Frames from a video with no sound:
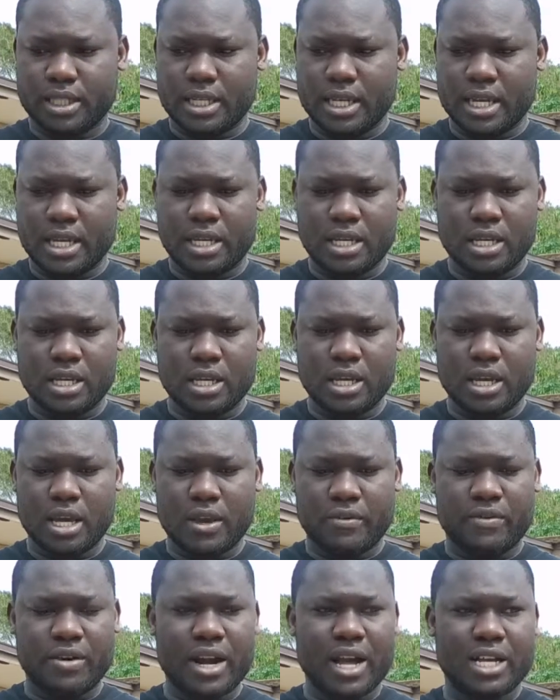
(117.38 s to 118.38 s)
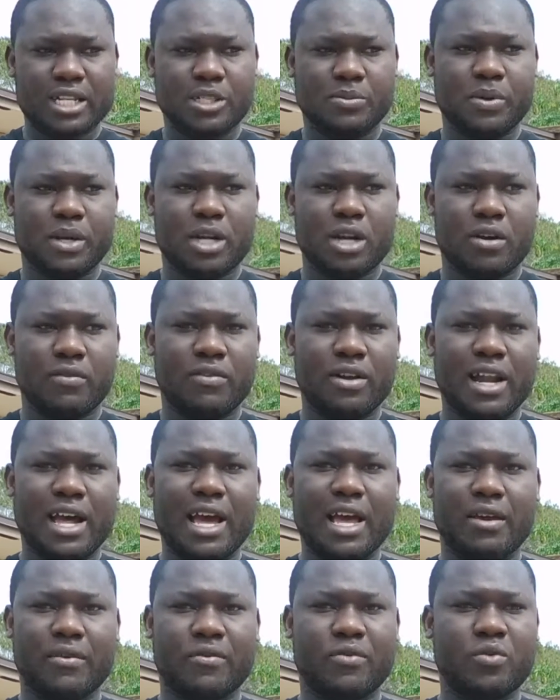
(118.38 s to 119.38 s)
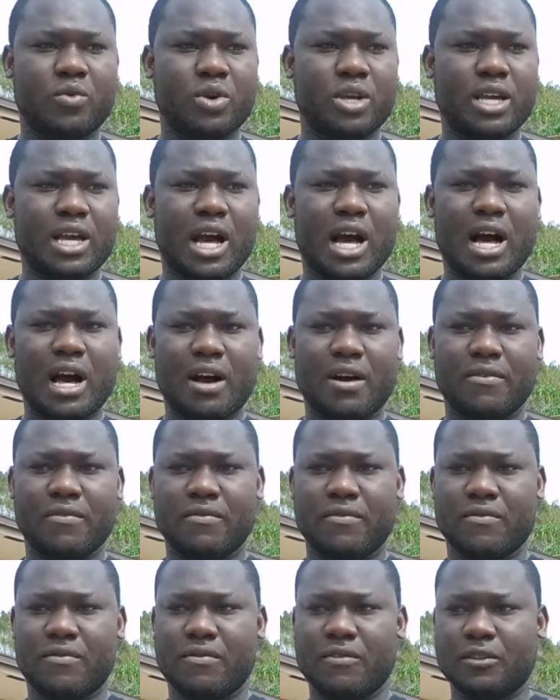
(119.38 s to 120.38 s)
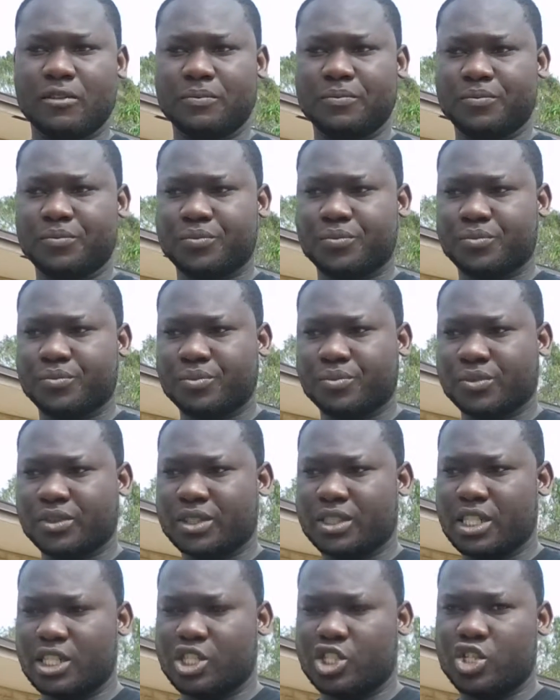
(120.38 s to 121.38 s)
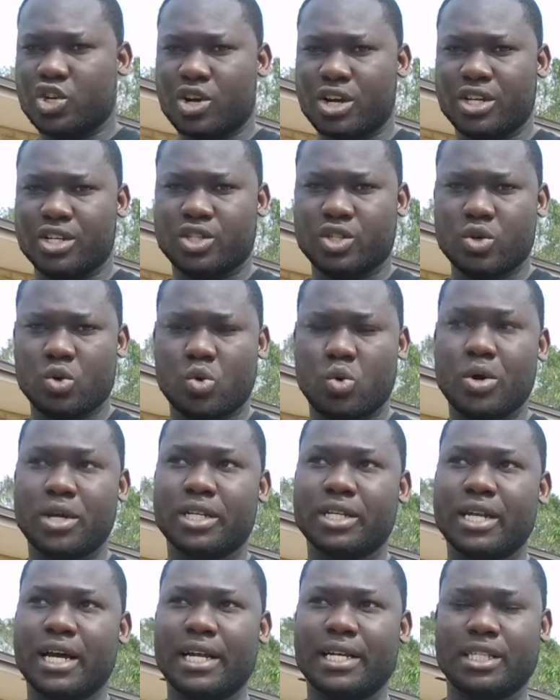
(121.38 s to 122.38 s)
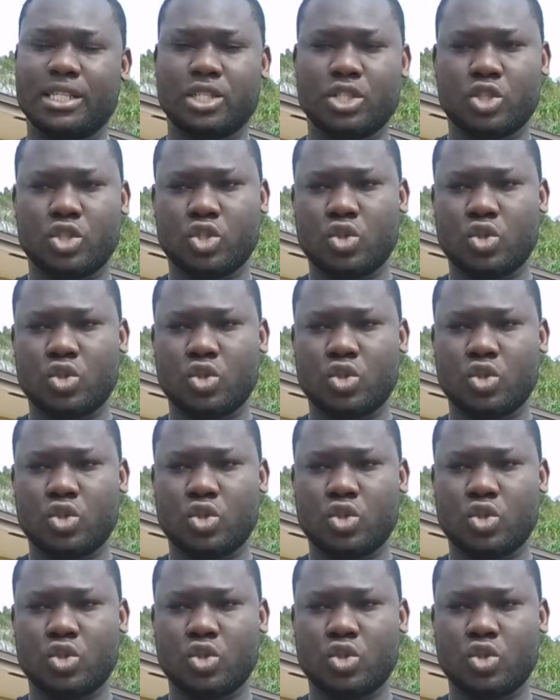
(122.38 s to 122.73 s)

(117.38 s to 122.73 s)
In every aspect of life we have the choice to quit, and it is